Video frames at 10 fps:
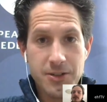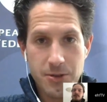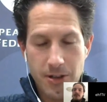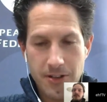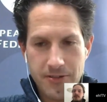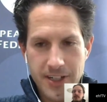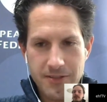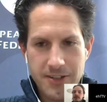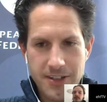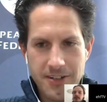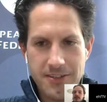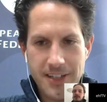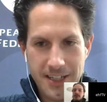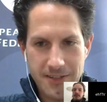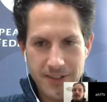To all 3 of you,
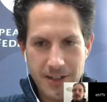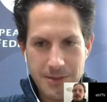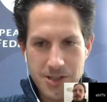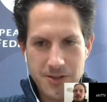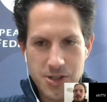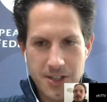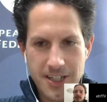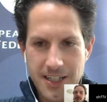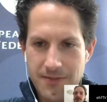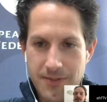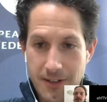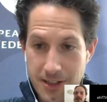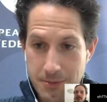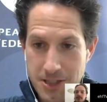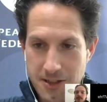thank you very much for joining. Very
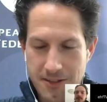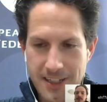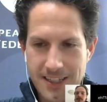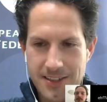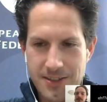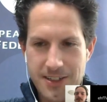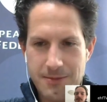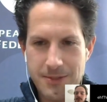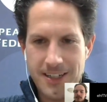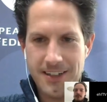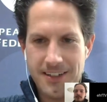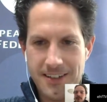special thanks to Camilla.